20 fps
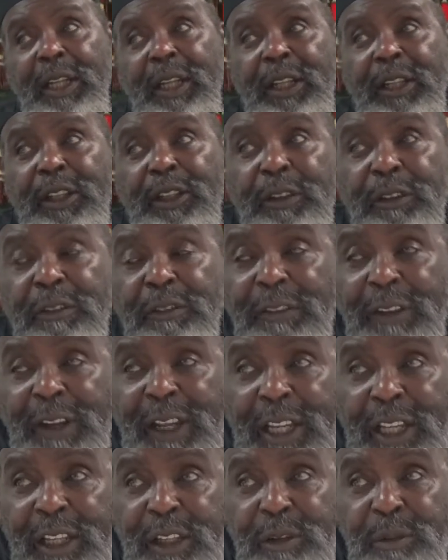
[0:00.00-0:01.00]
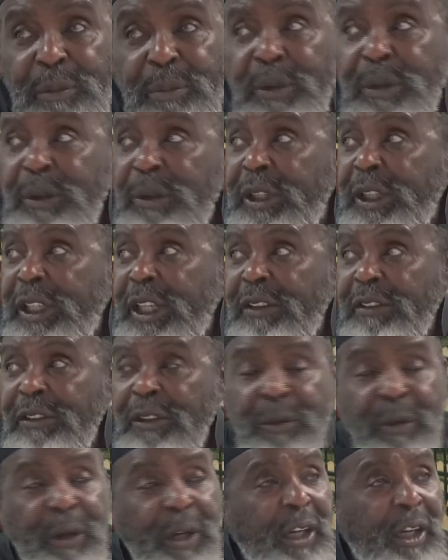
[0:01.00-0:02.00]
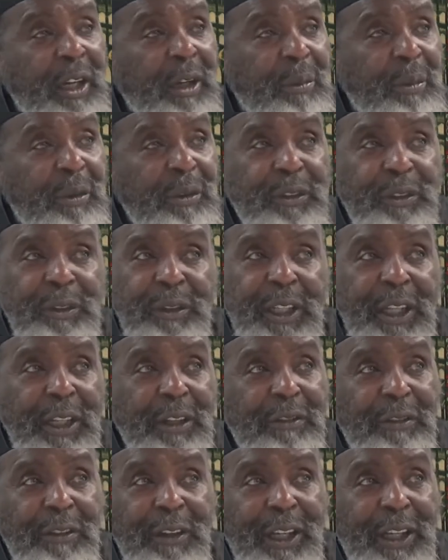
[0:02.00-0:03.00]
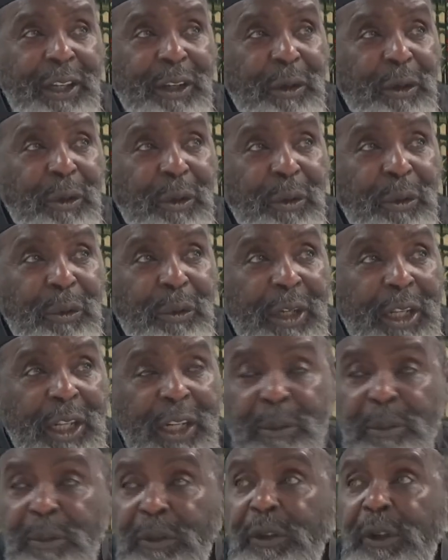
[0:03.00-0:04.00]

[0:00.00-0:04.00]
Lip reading: you can find beauty everywhere, but you can't find a whole lot of.